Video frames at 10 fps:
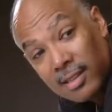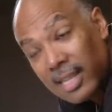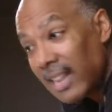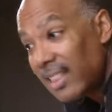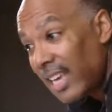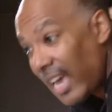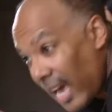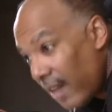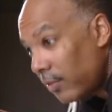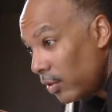That they
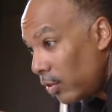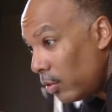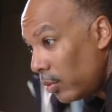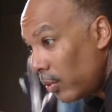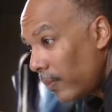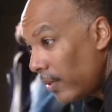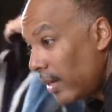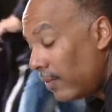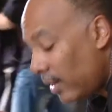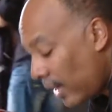have to do.
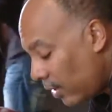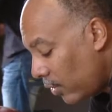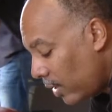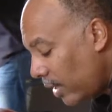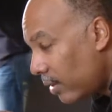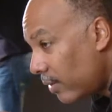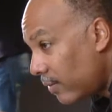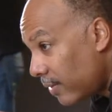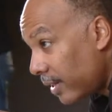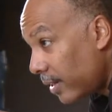And if they're not doing that, they're
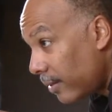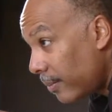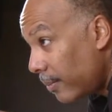fucking up.